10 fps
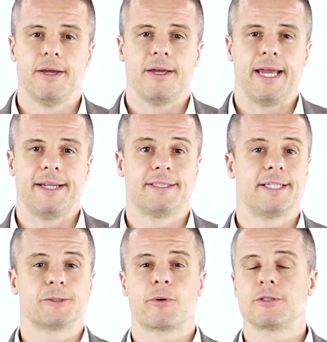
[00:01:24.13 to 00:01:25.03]
and the
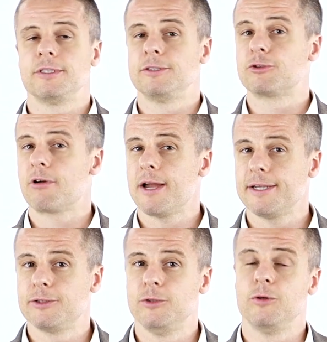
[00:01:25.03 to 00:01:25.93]
salesperson is
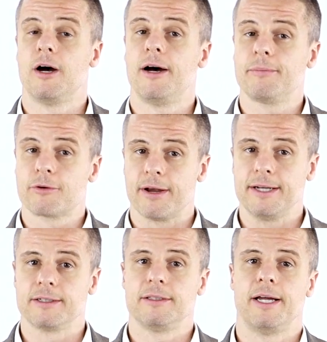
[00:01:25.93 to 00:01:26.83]
trying to upgrade
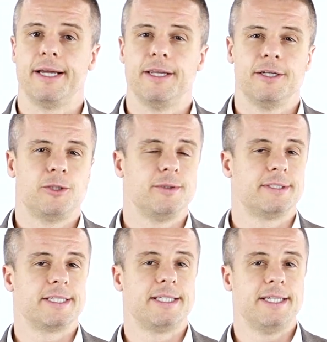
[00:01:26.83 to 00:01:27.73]
the client to a
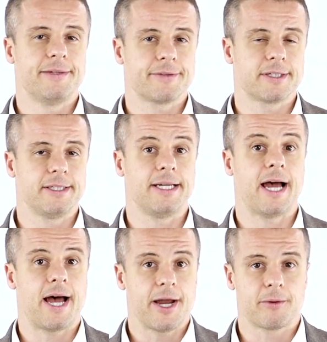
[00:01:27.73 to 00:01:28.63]
significantly
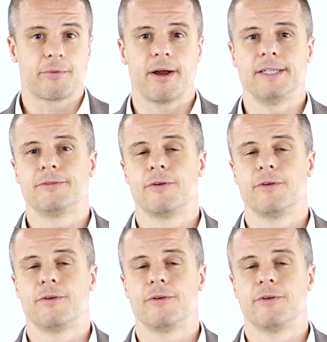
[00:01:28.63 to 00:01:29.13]
higher price